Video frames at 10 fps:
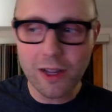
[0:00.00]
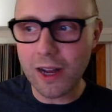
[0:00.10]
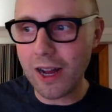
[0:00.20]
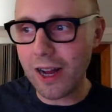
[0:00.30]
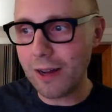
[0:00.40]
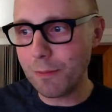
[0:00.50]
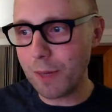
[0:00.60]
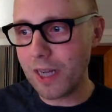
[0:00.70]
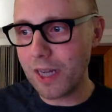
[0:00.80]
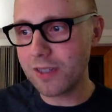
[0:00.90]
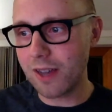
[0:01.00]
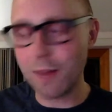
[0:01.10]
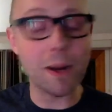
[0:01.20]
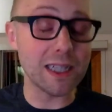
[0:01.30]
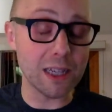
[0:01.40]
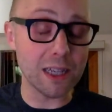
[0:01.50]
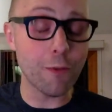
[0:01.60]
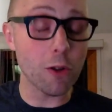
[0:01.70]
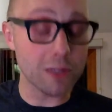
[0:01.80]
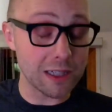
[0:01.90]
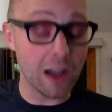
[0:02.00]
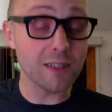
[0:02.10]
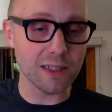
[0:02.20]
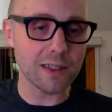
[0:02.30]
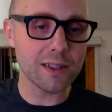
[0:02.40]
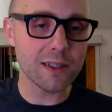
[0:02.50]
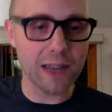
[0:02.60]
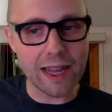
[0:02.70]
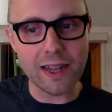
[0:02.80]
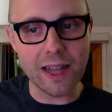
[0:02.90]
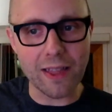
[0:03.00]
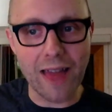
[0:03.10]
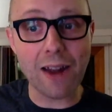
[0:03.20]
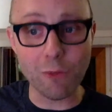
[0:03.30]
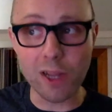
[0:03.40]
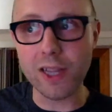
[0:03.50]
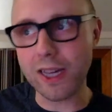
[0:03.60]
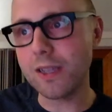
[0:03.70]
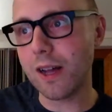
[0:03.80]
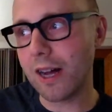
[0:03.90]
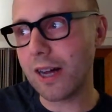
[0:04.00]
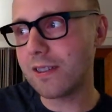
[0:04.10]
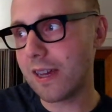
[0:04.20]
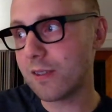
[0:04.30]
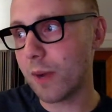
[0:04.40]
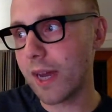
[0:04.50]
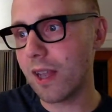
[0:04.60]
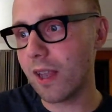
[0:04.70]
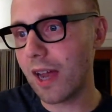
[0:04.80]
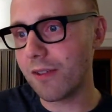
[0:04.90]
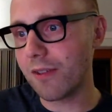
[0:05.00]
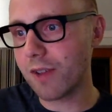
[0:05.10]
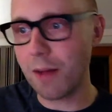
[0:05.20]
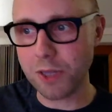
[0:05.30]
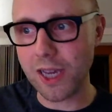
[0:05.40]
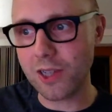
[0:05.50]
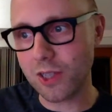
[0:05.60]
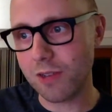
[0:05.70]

but by default it doesn't, and that really takes away a lot of complication